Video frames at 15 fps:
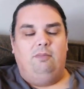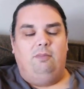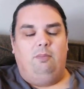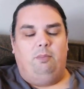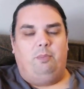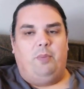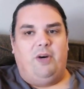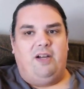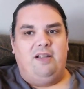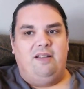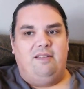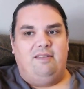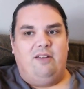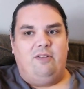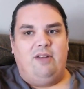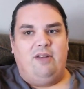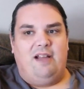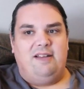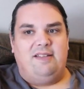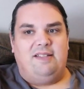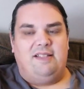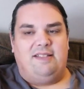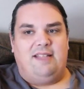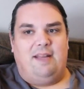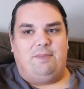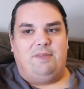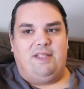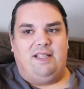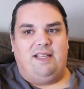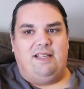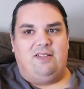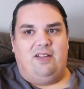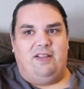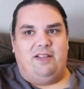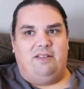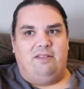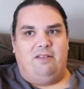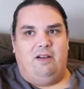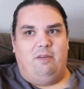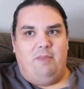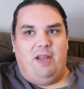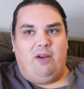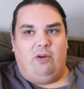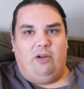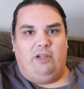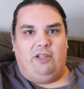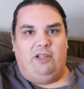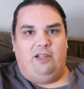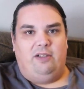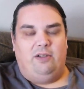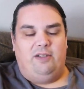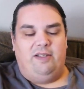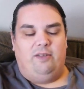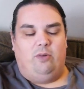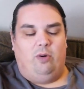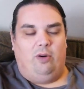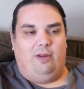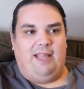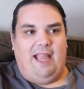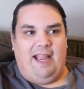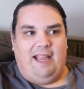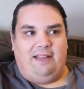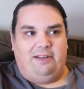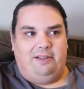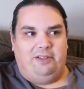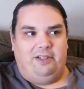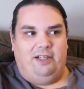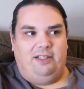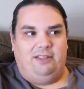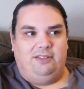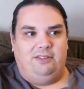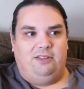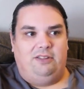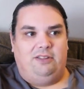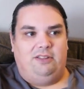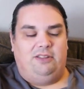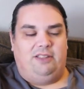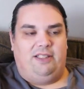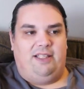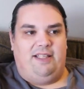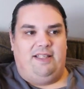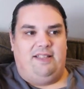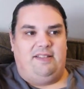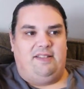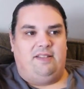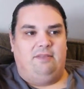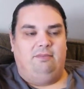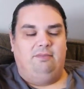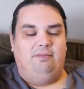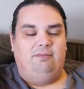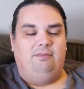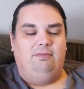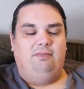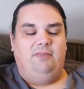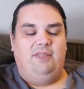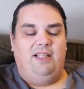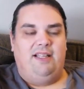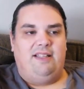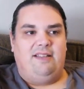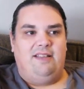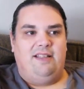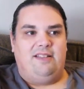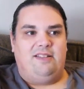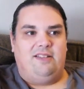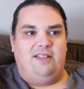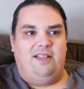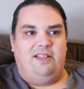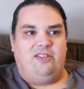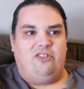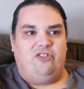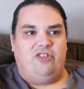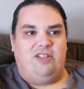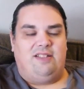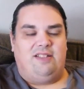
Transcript: But they're not as accepting as like America or Canada is. It's it's it's just